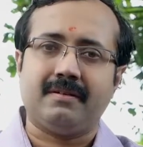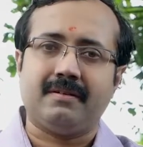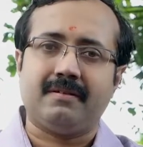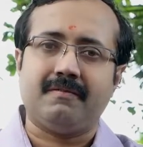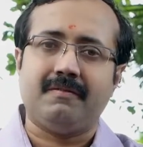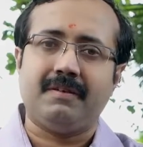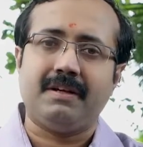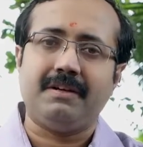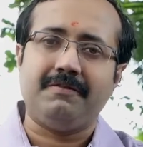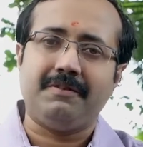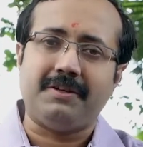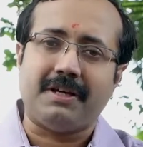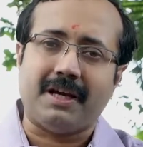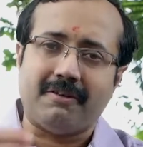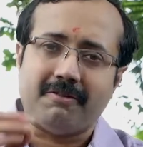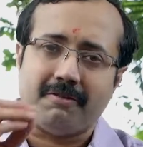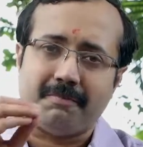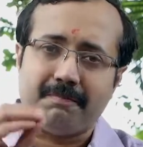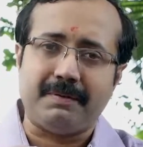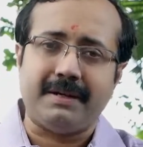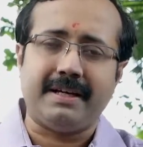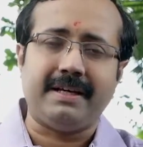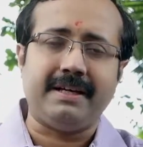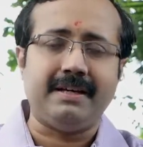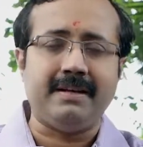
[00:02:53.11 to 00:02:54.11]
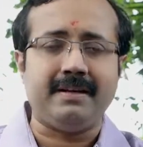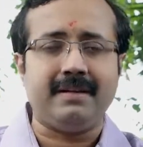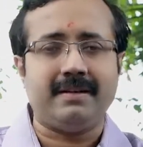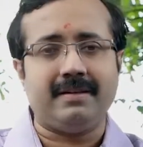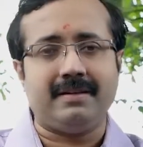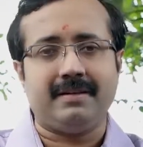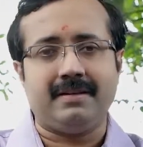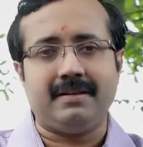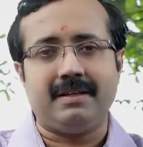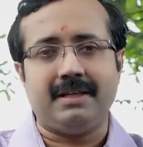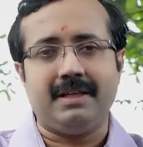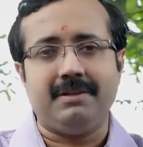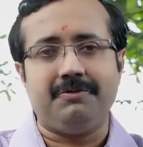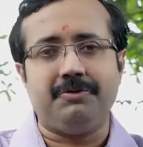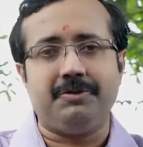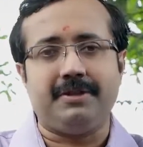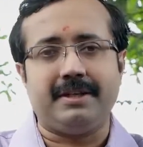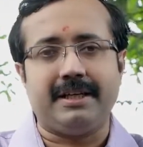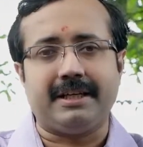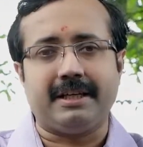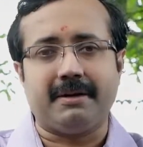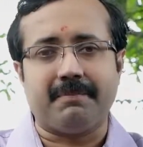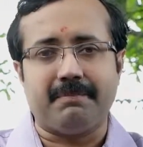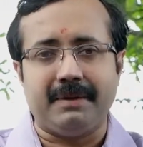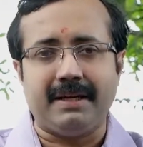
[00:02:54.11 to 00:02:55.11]
when we have a pain, if you
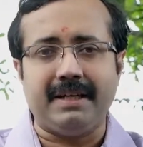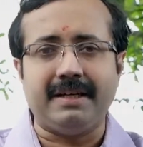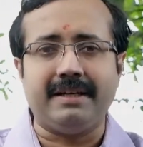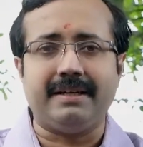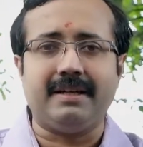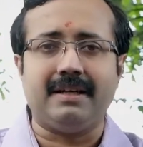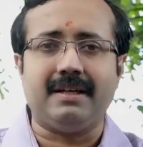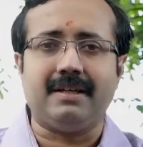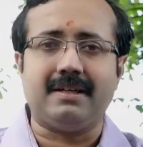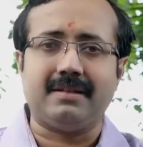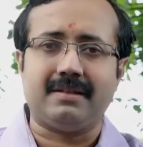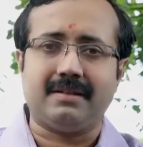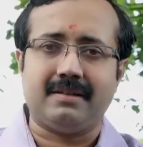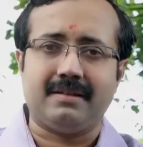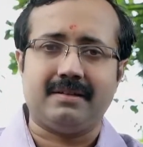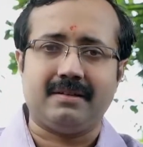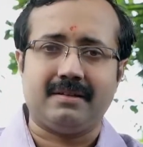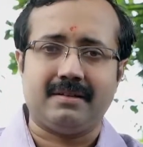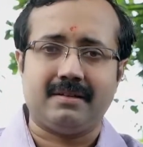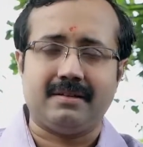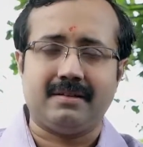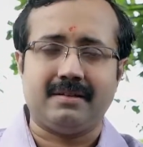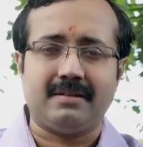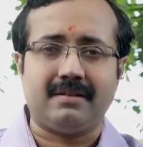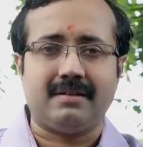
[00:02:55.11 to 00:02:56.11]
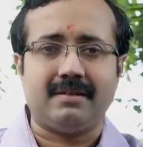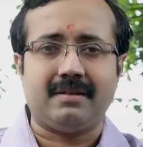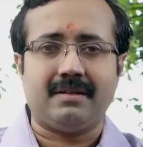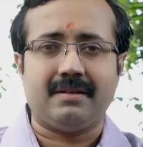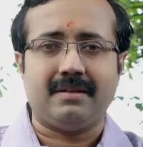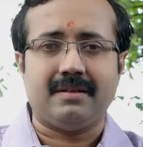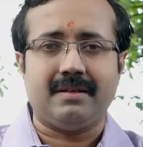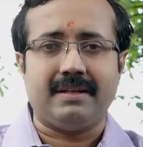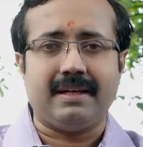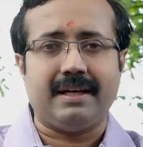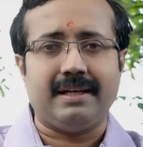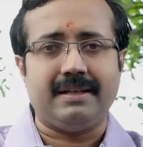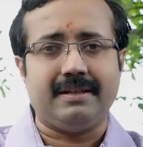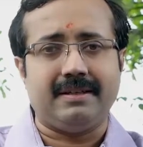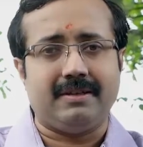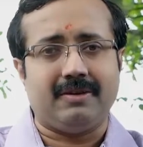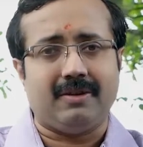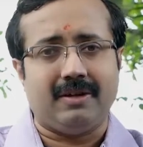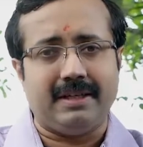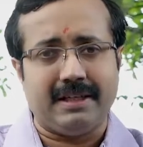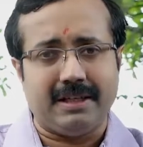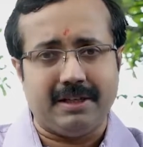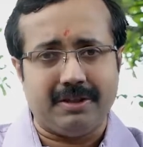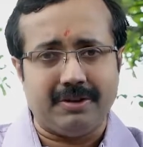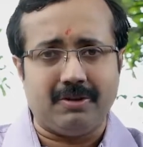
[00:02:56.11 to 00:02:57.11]
take a painkiller and
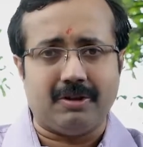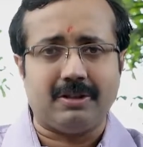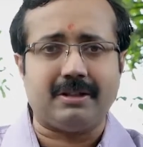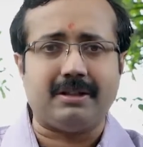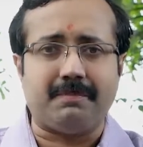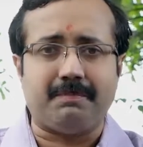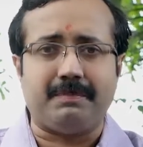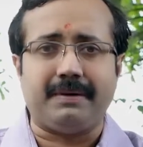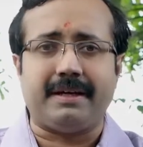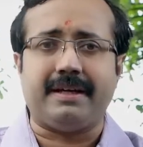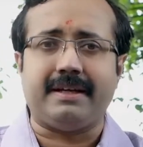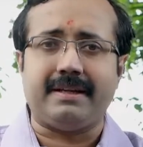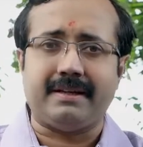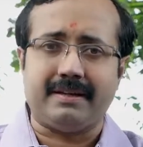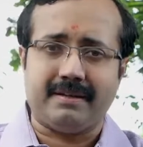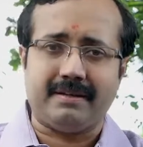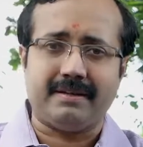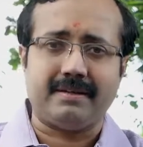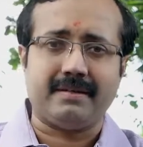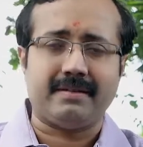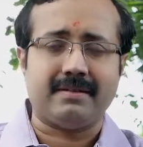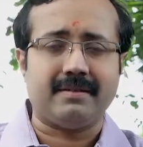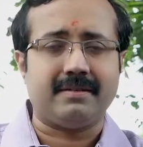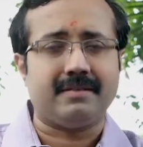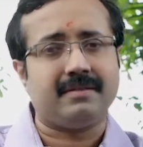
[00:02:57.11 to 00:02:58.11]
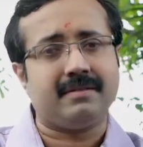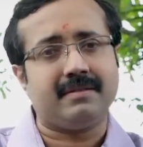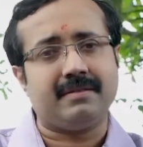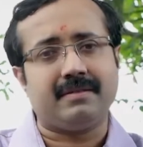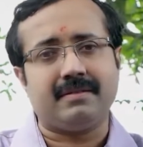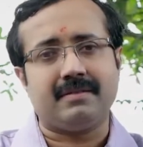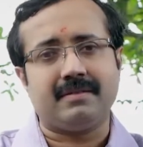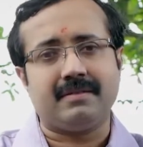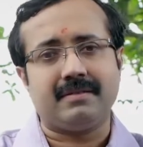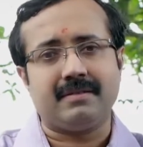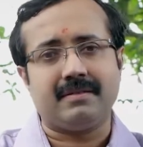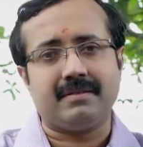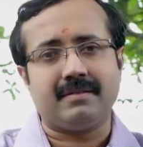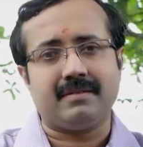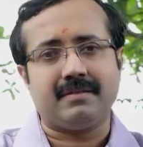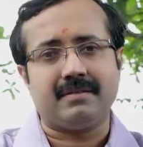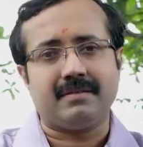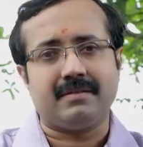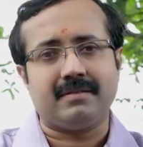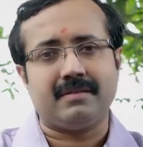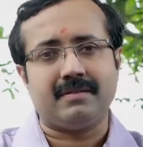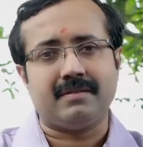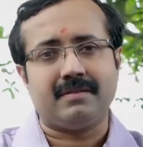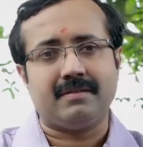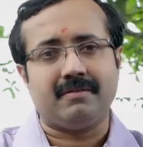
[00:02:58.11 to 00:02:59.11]
ignore the pain,
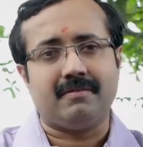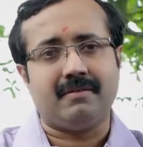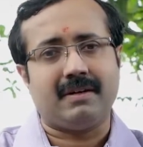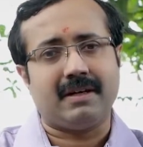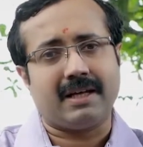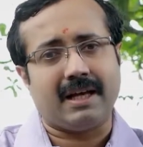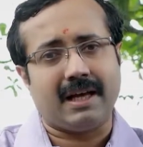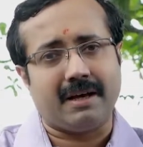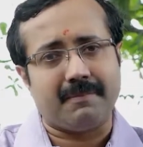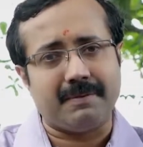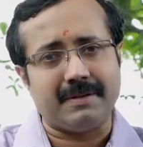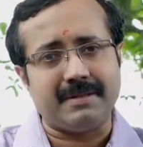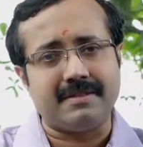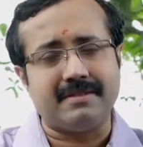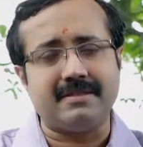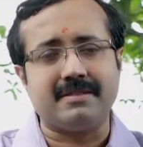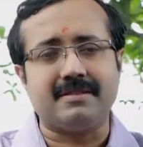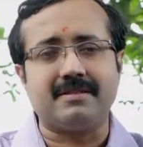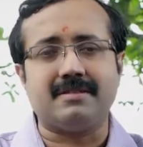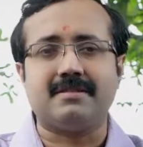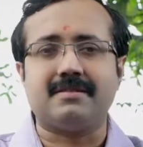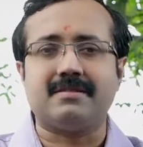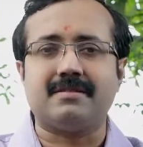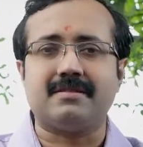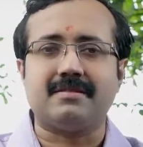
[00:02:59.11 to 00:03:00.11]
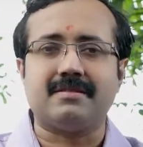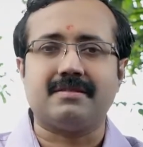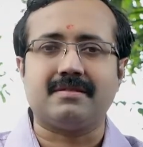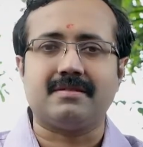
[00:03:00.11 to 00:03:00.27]
what happens is